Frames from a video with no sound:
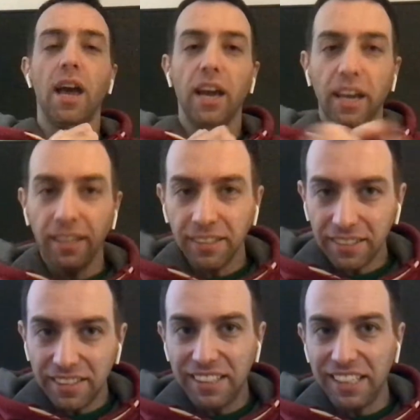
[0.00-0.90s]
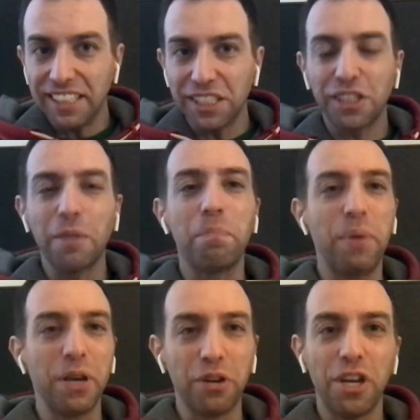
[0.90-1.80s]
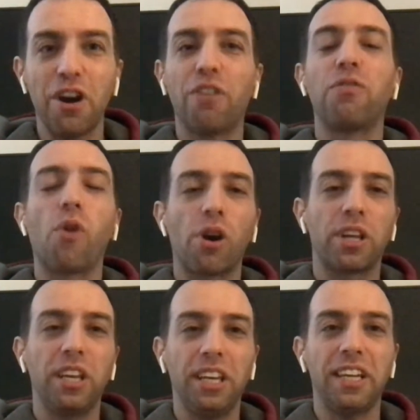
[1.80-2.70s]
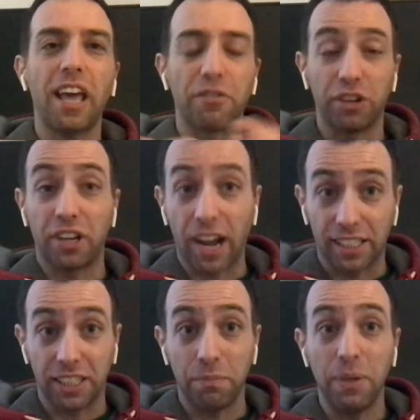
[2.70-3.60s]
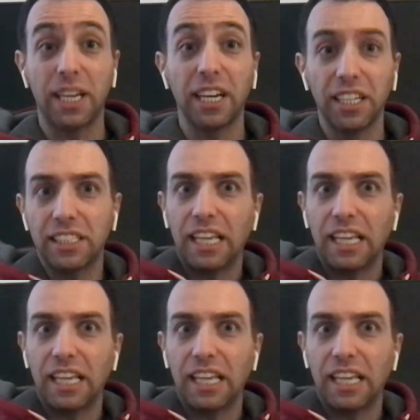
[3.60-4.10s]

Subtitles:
And this is the beauty of working in advertising, because